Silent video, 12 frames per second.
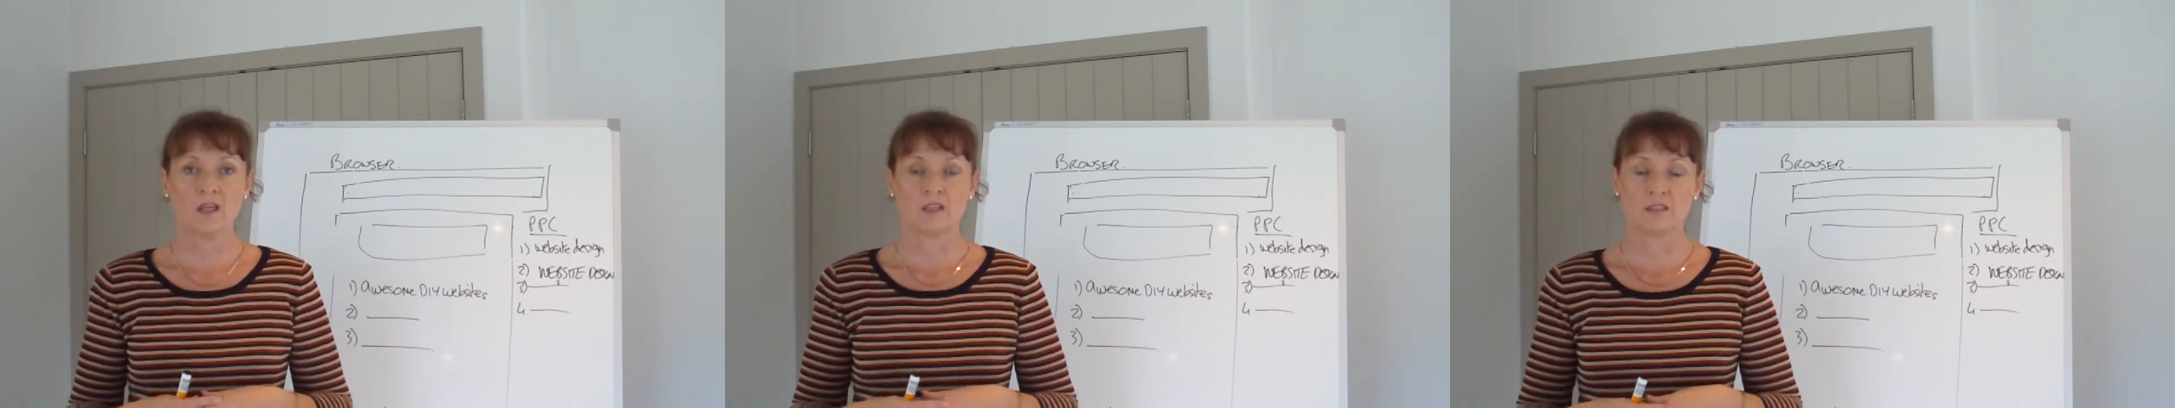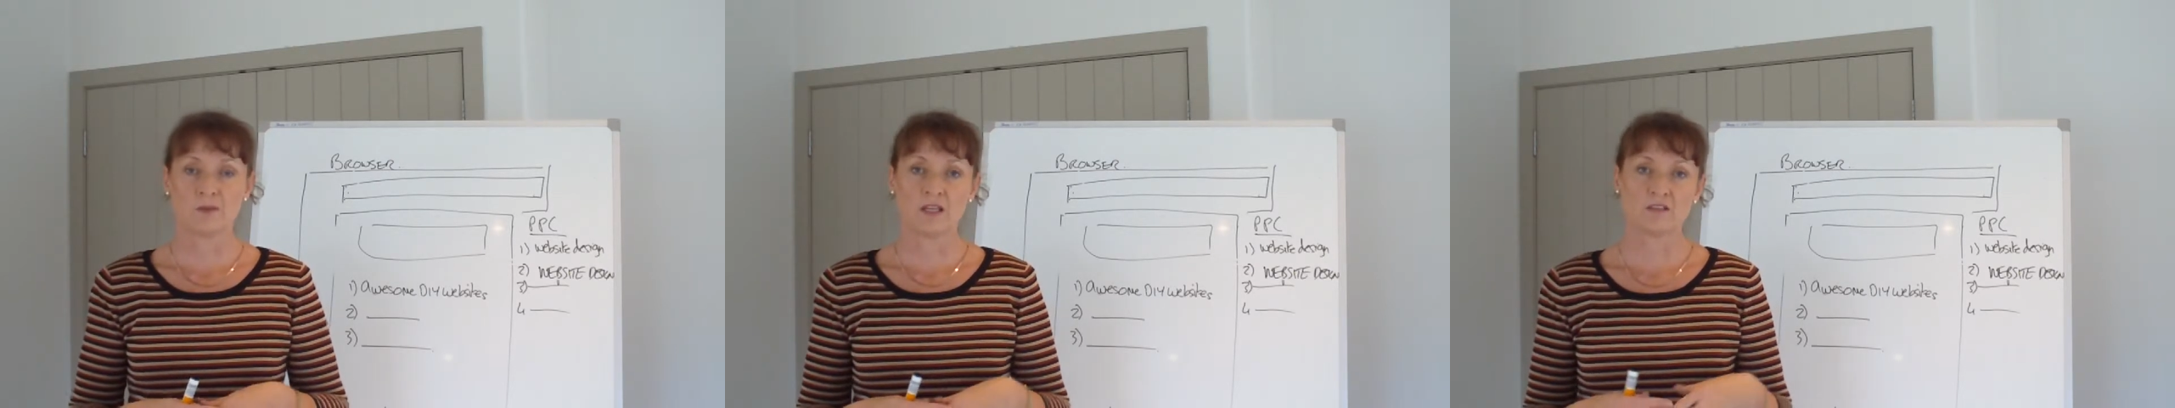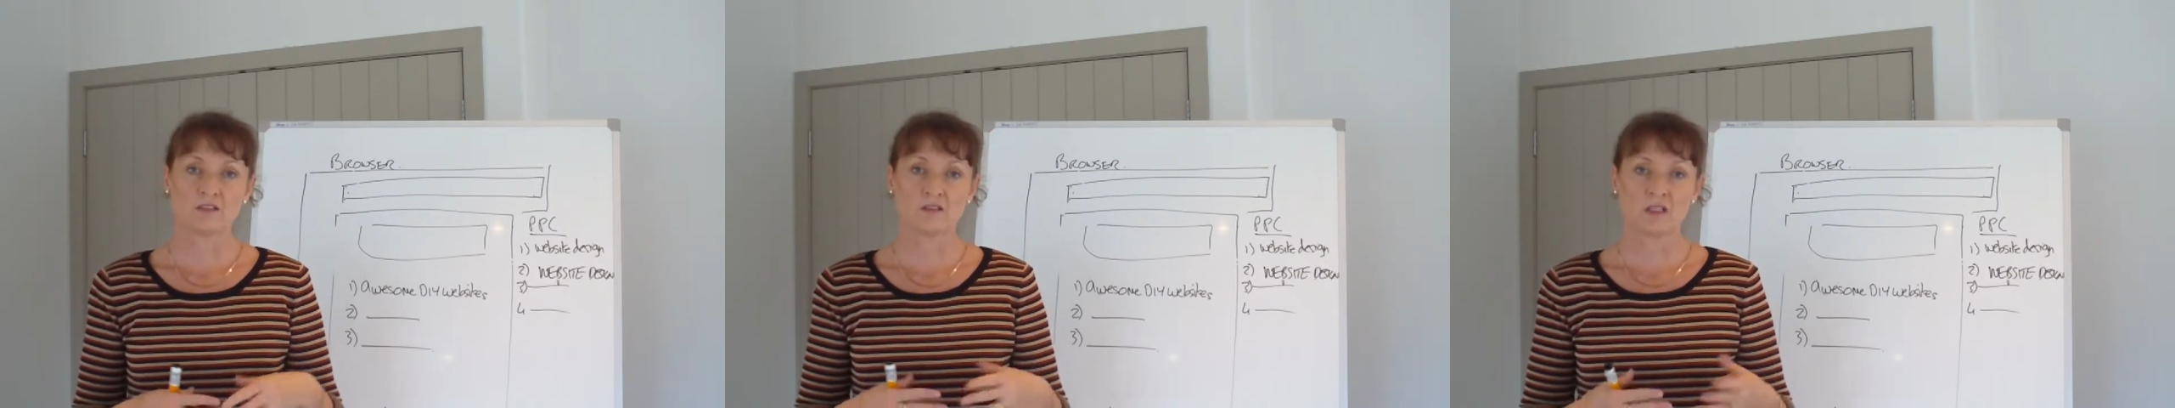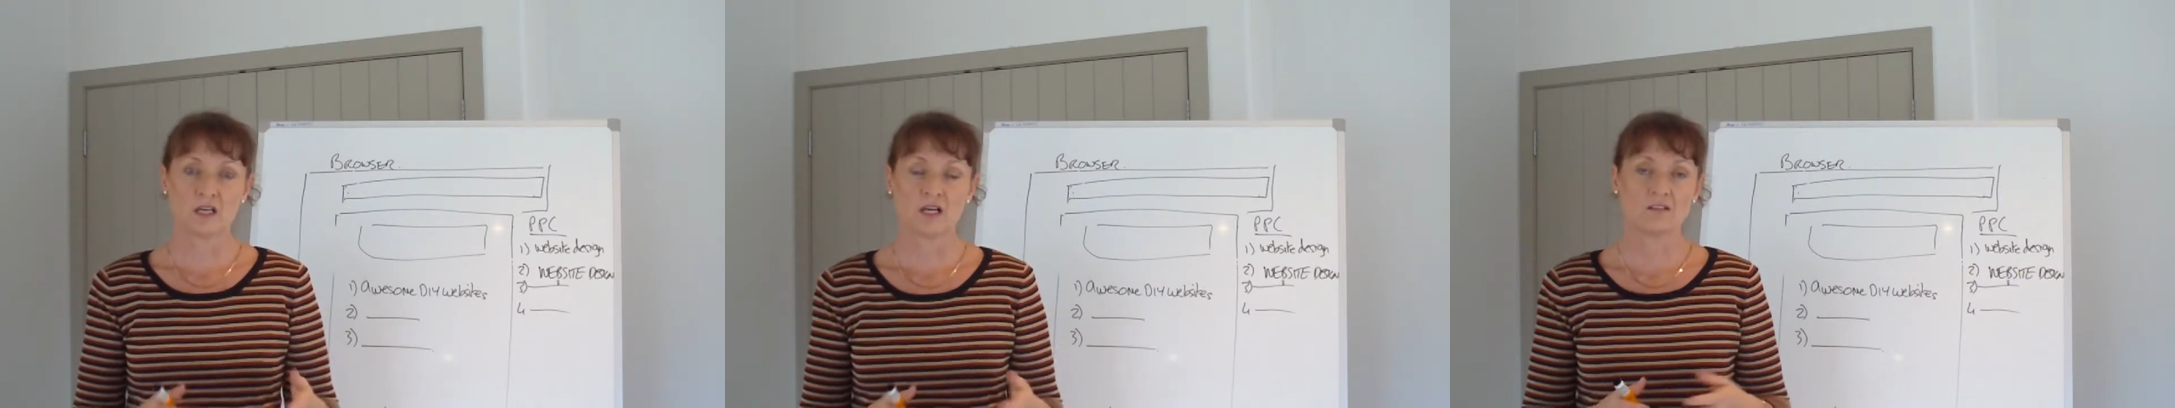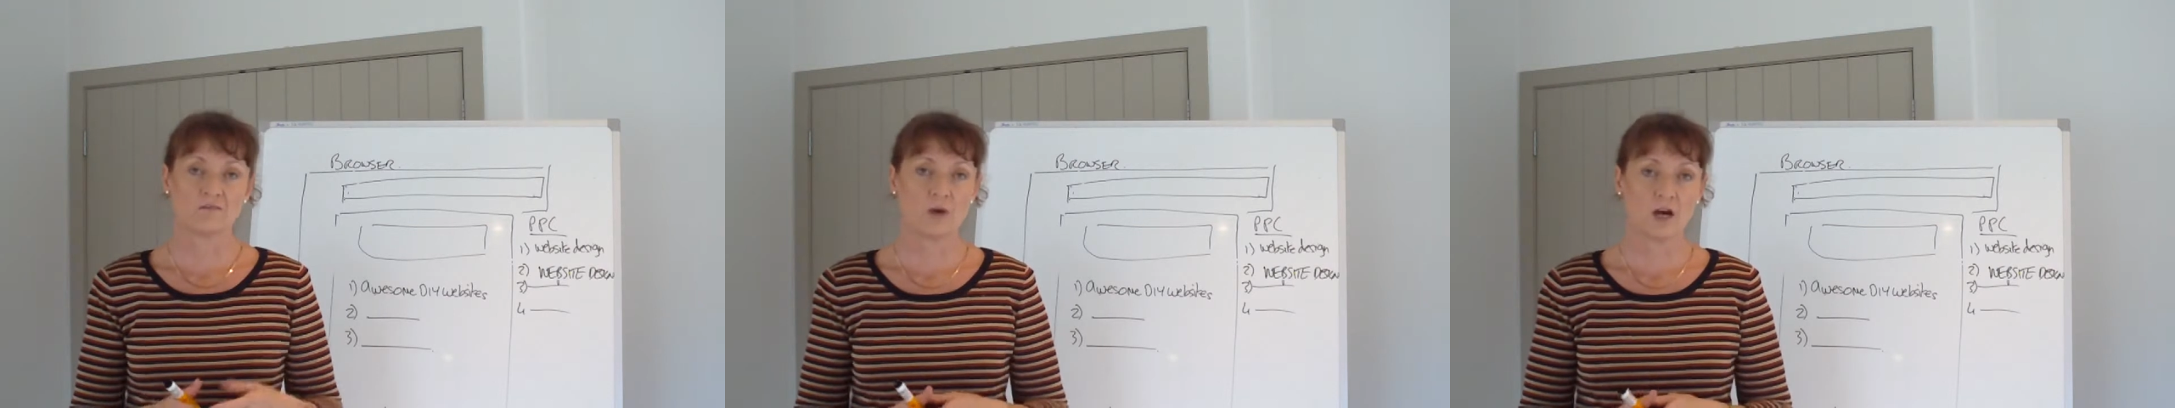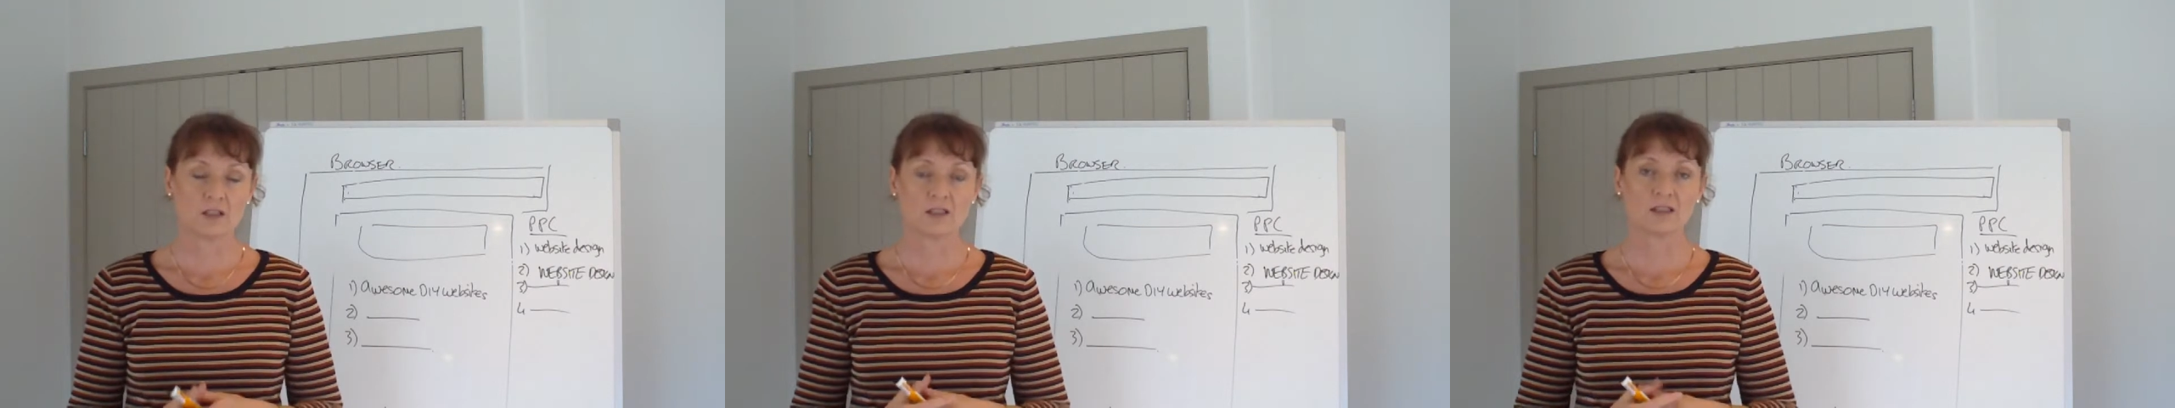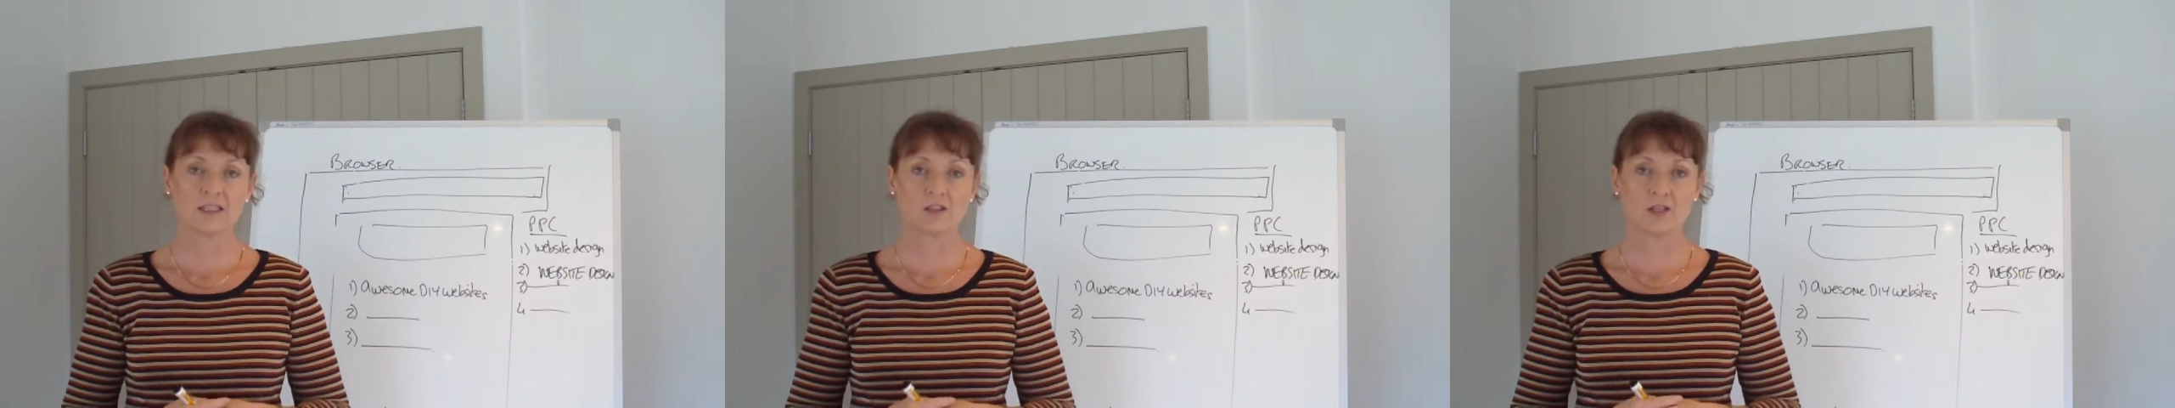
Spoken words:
Depends on the kind of market that